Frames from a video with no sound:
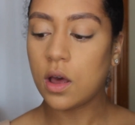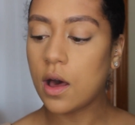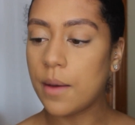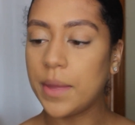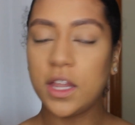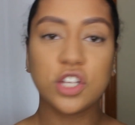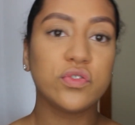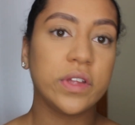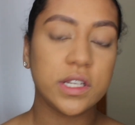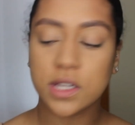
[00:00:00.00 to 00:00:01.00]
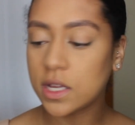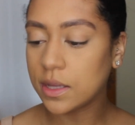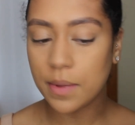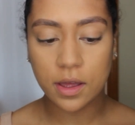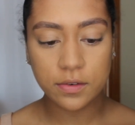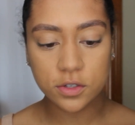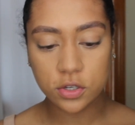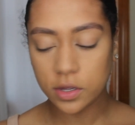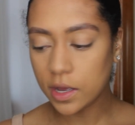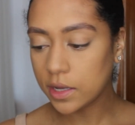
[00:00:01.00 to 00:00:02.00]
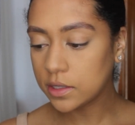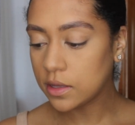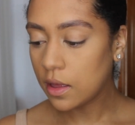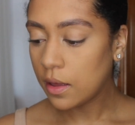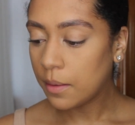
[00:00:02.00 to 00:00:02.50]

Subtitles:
It looks really disgusting. I'm not going to show you guys.